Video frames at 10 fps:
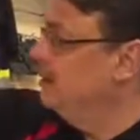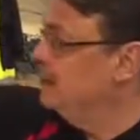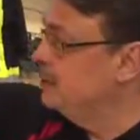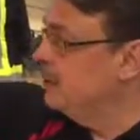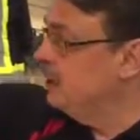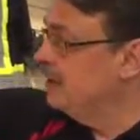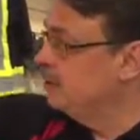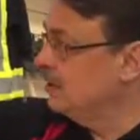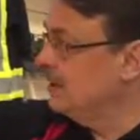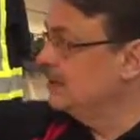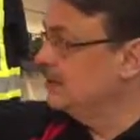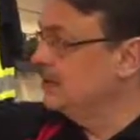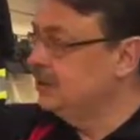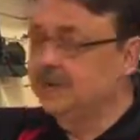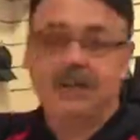This contrast
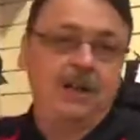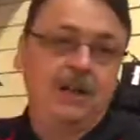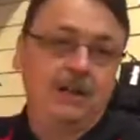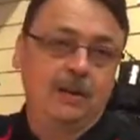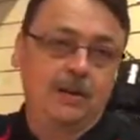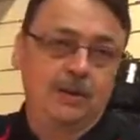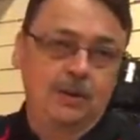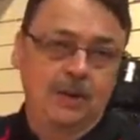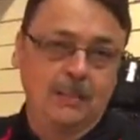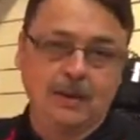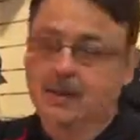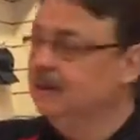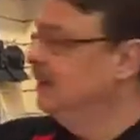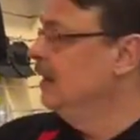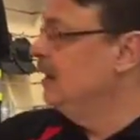stitching here, or
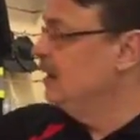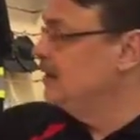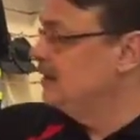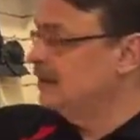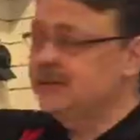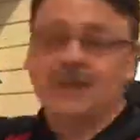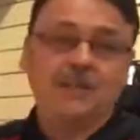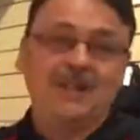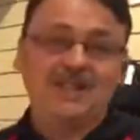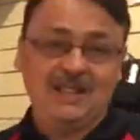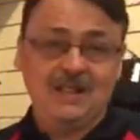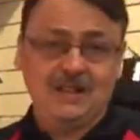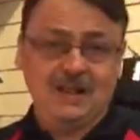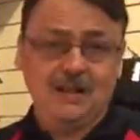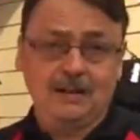striping, is actually a BC
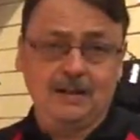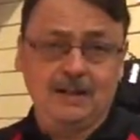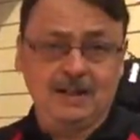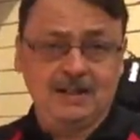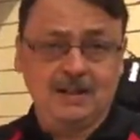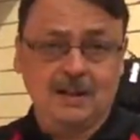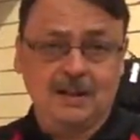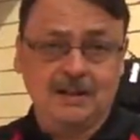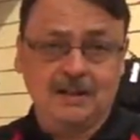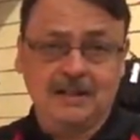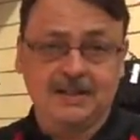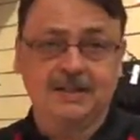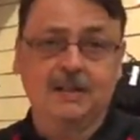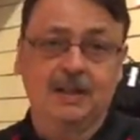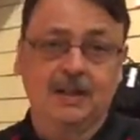standard, and it's not
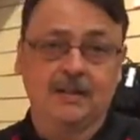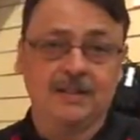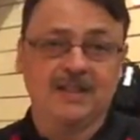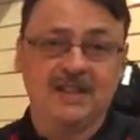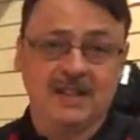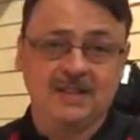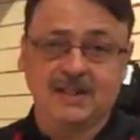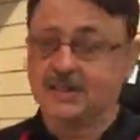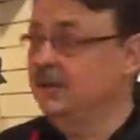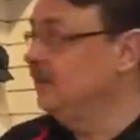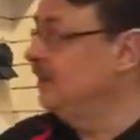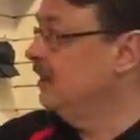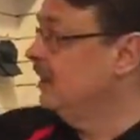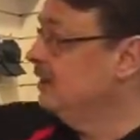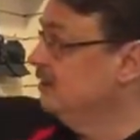necessary to have a CSA
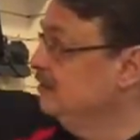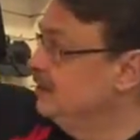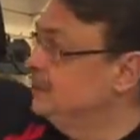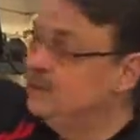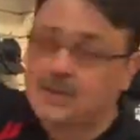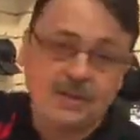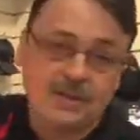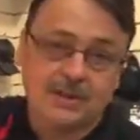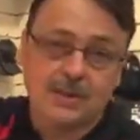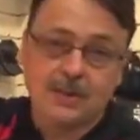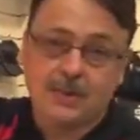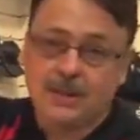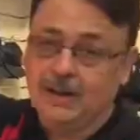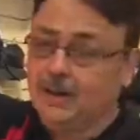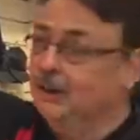certification, so it's just the
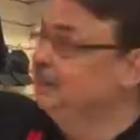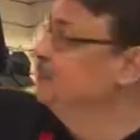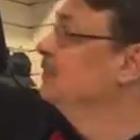striping here.